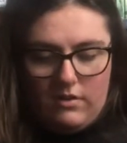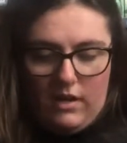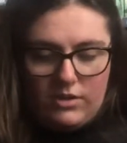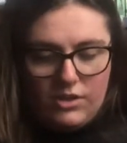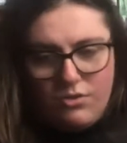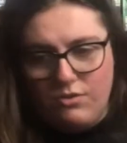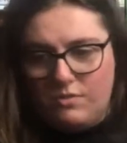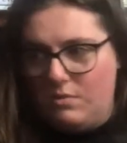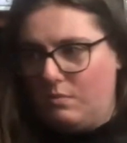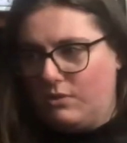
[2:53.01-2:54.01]
I'll just go through
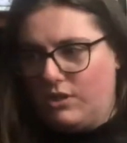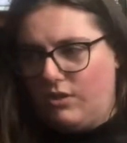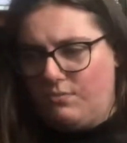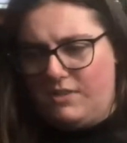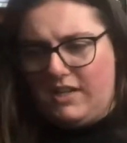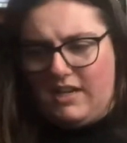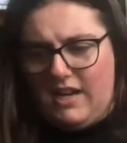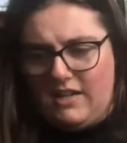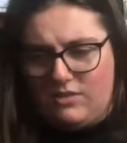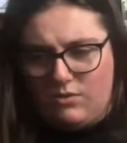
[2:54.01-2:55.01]
some of the books I got from
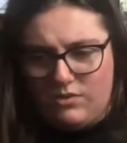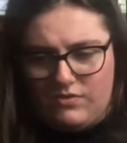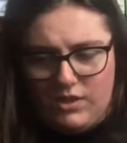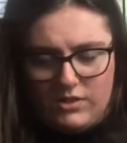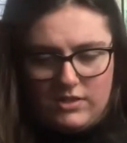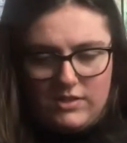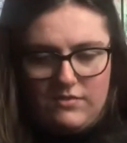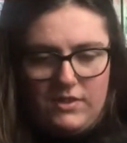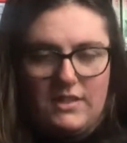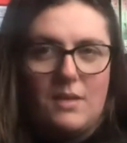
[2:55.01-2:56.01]
secondhand stores first, because I
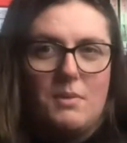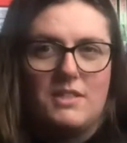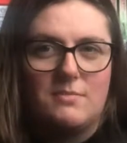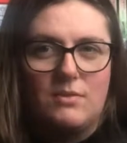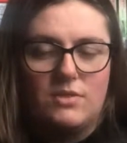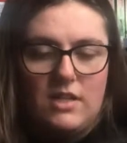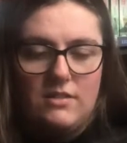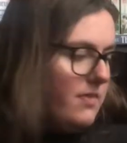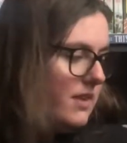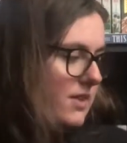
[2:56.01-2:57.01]
feel like that makes the most
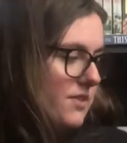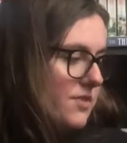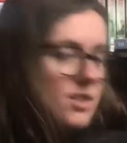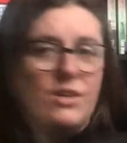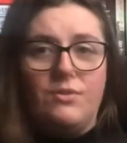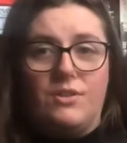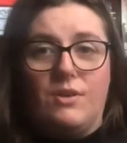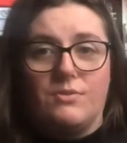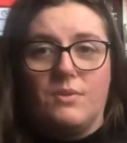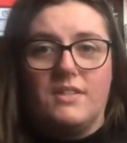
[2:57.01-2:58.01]
sense, because I've just shown you
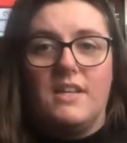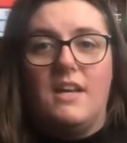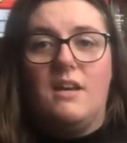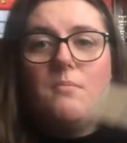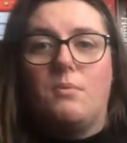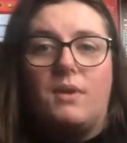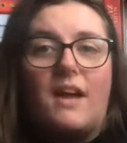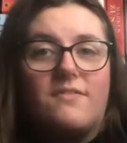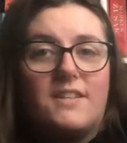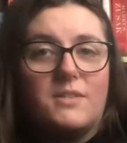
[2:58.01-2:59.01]
those ones. But we
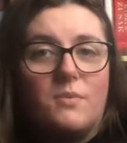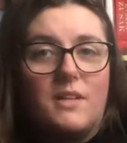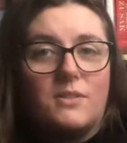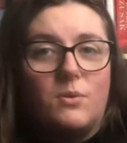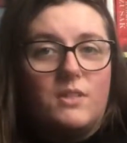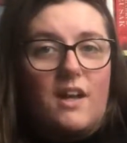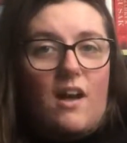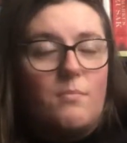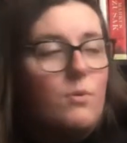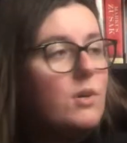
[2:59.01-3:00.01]
have this one. It's called The
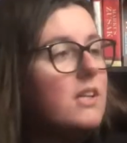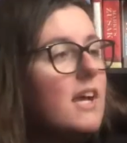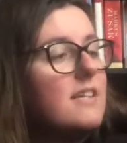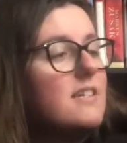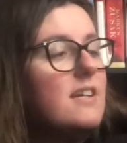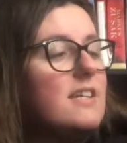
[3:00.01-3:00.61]
Eyeball Collector.